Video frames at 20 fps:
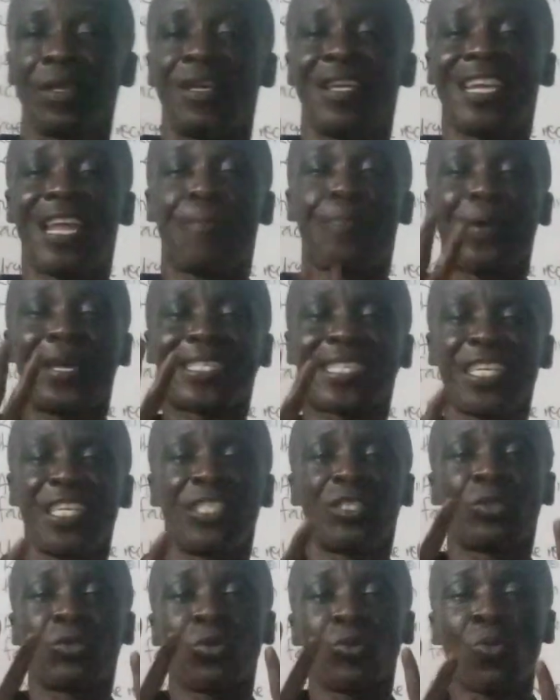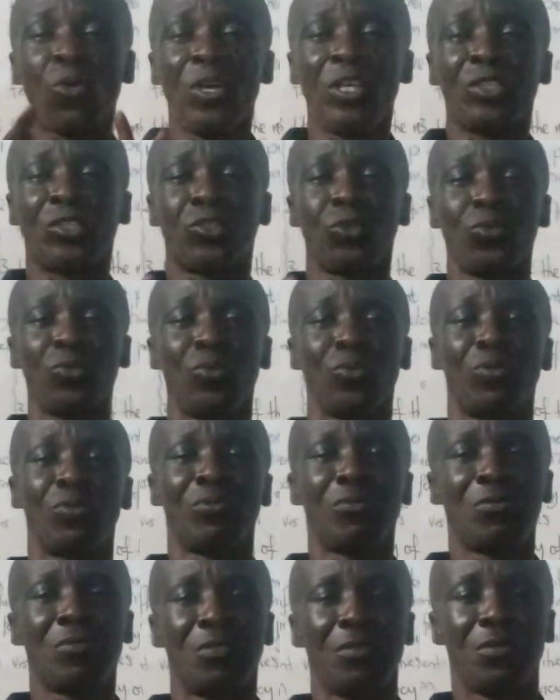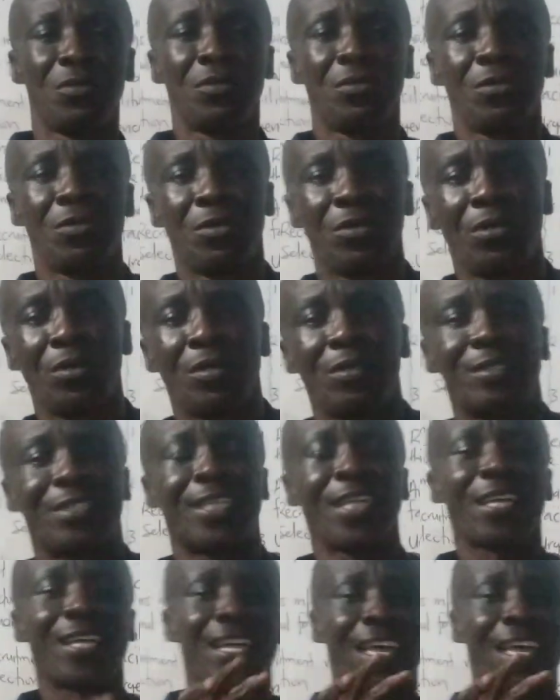The person is going to take